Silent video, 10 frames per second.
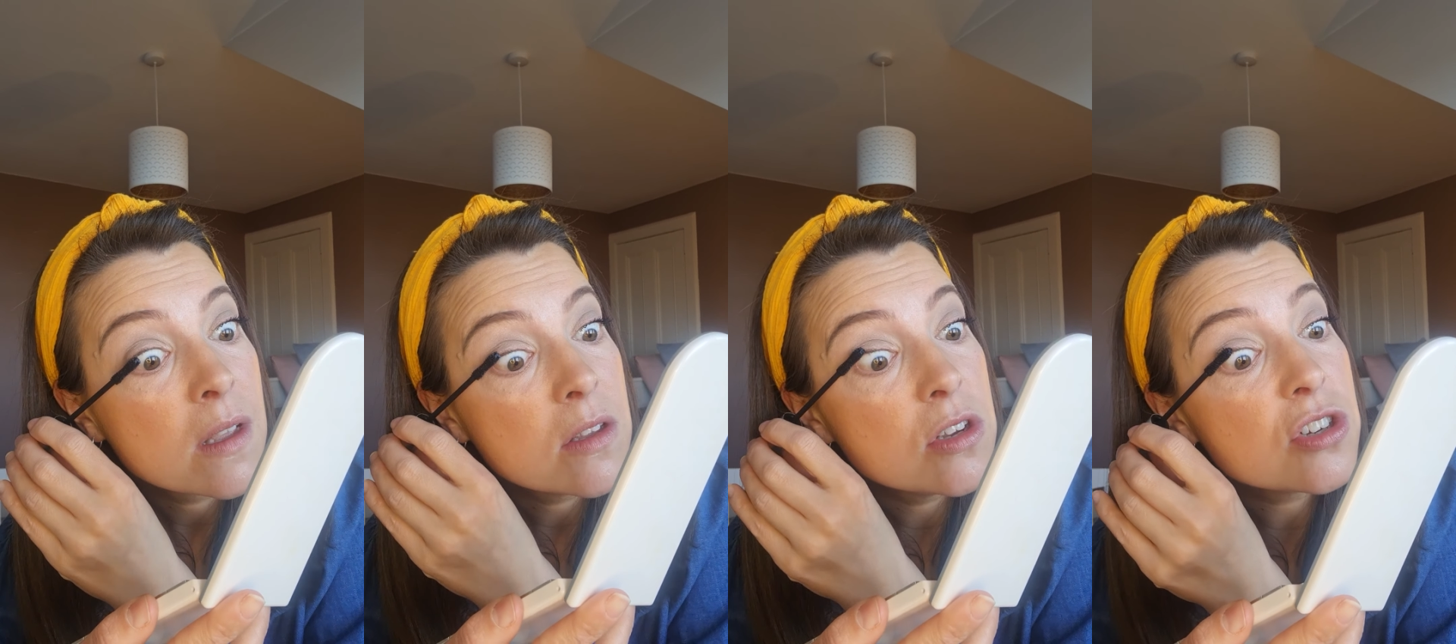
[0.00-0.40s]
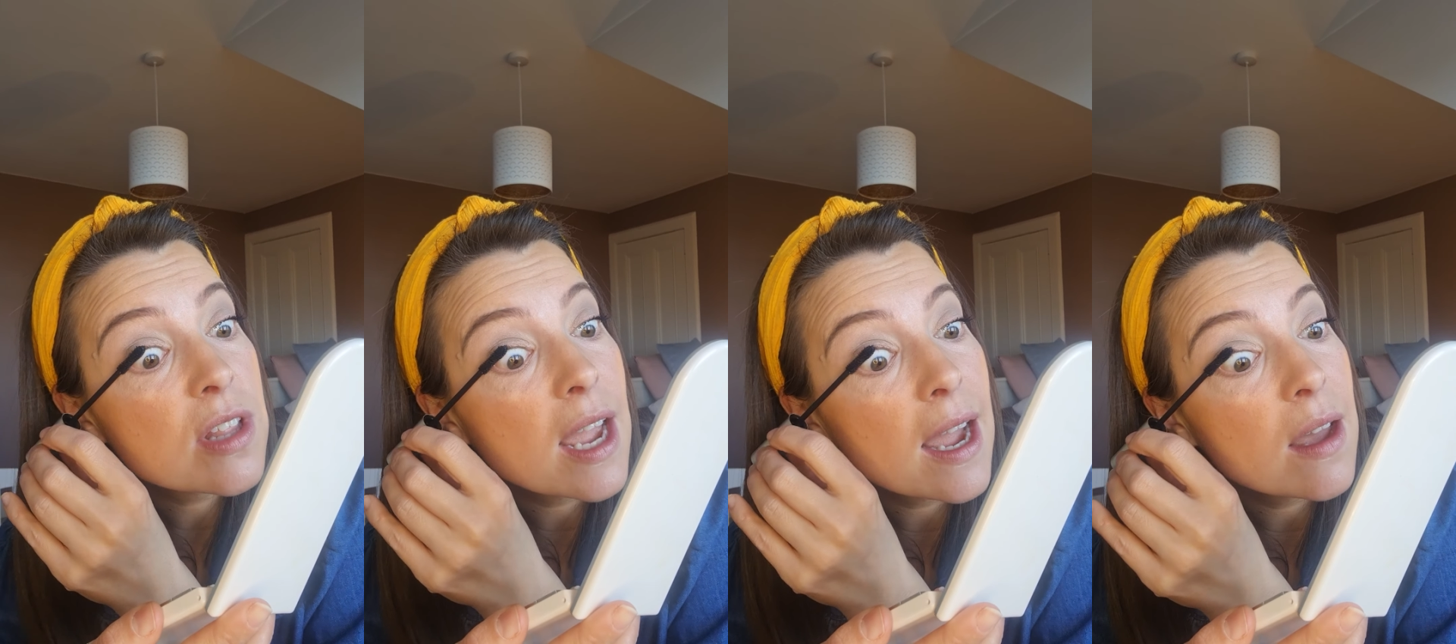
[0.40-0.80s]

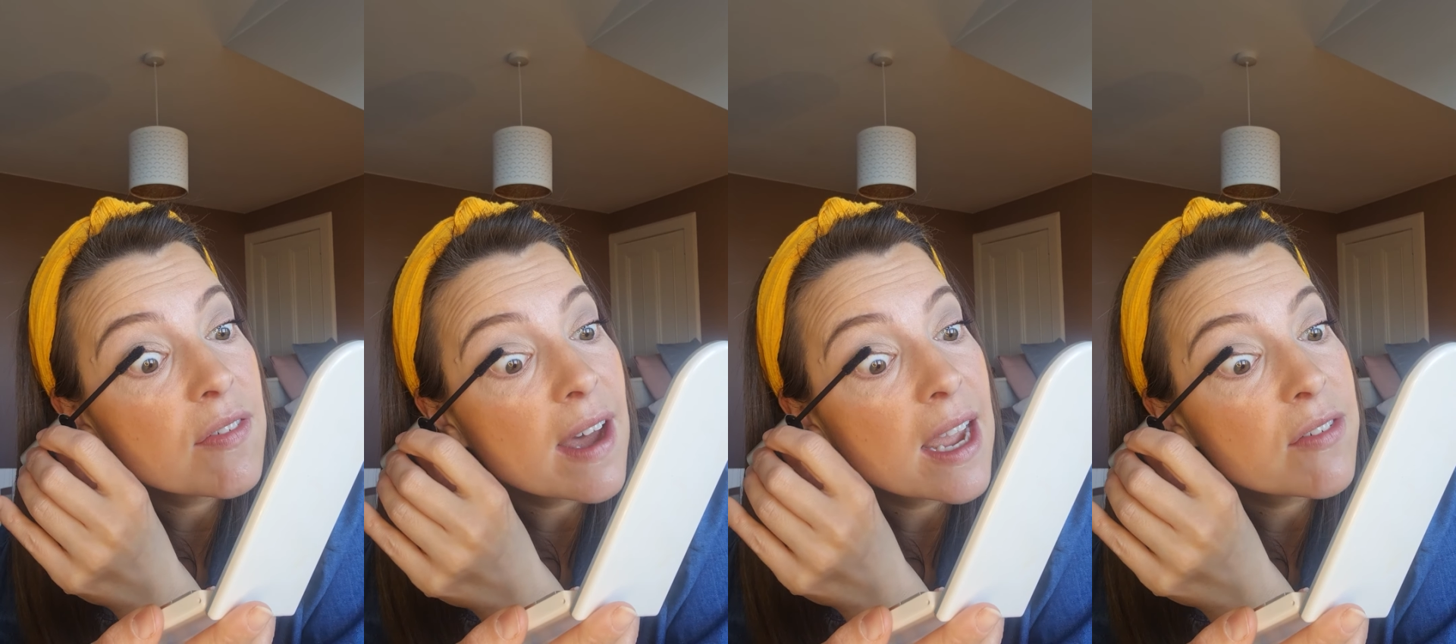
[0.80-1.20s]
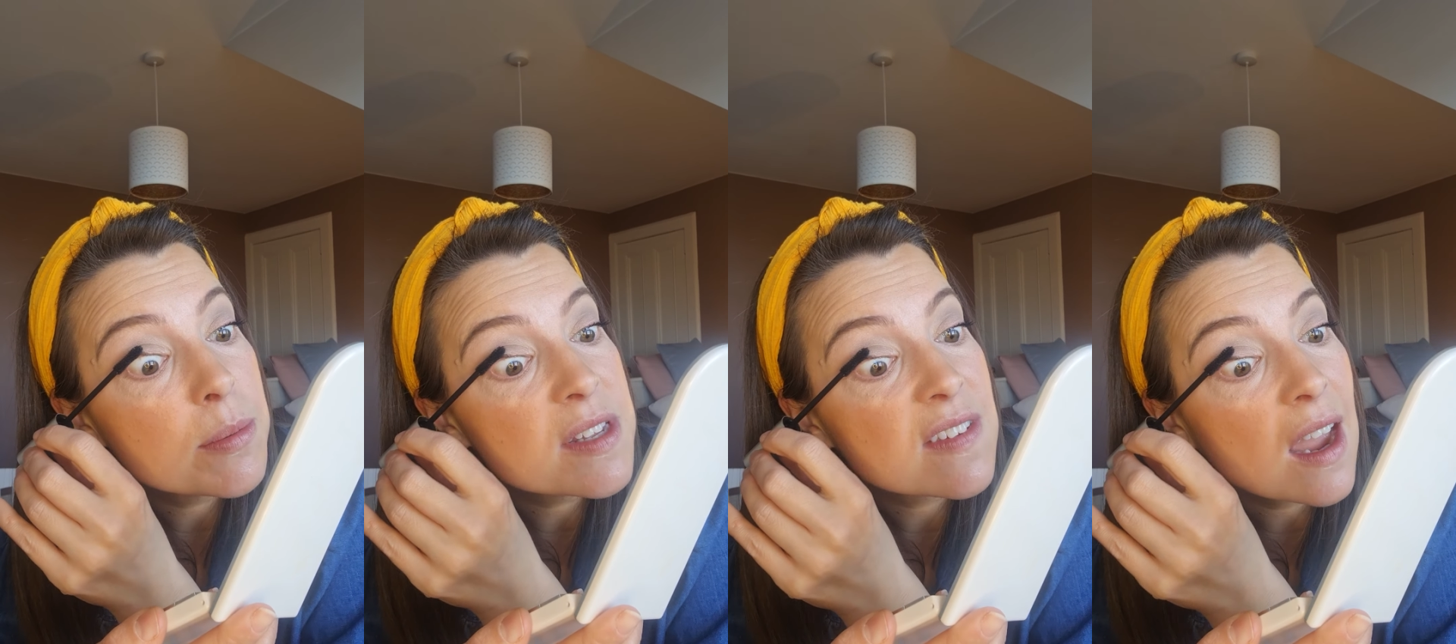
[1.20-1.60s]
Usually if I have a
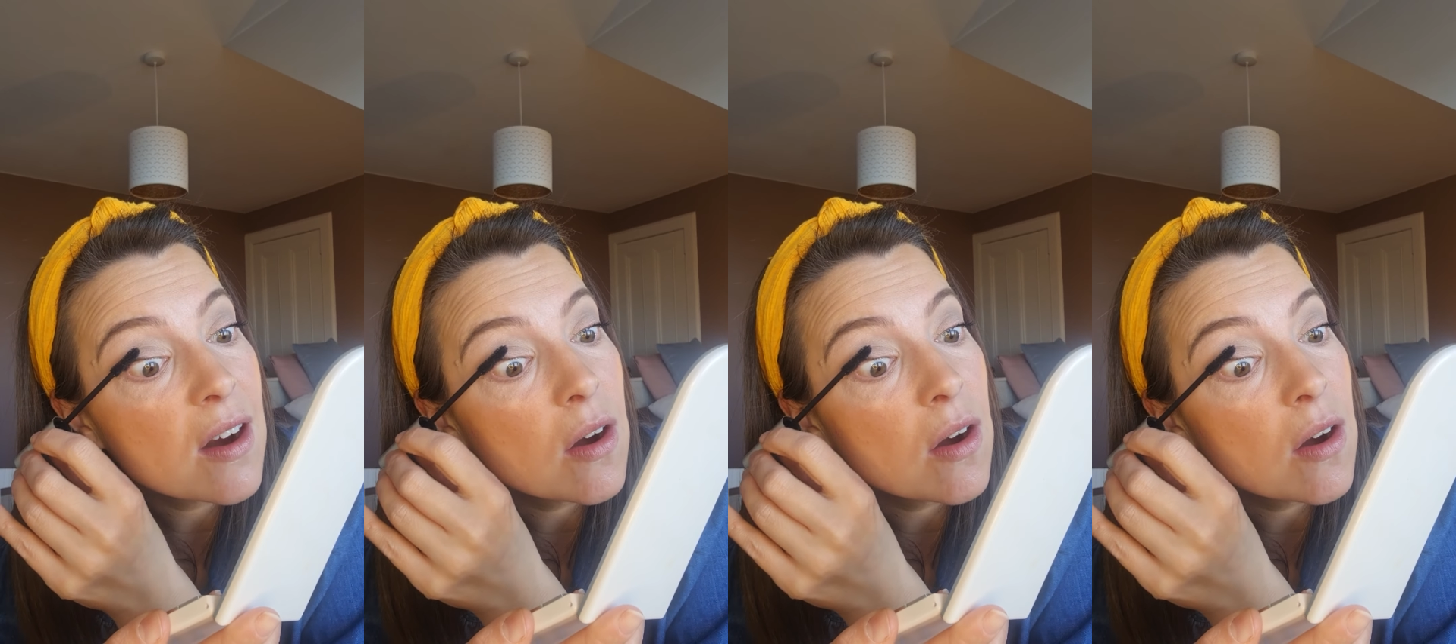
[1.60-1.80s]
mascara